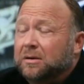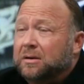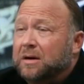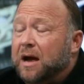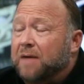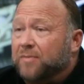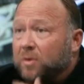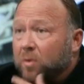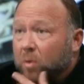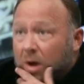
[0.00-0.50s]

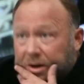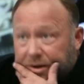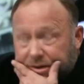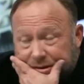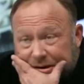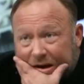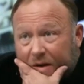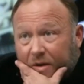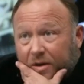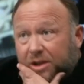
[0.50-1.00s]
after what
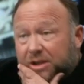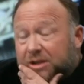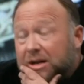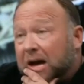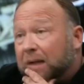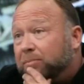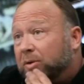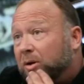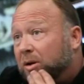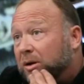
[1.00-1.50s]
just
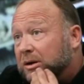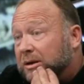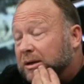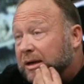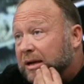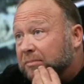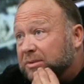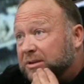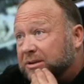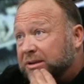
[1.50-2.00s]
got pulled at
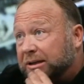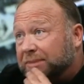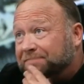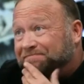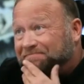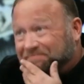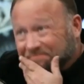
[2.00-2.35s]
the embassy.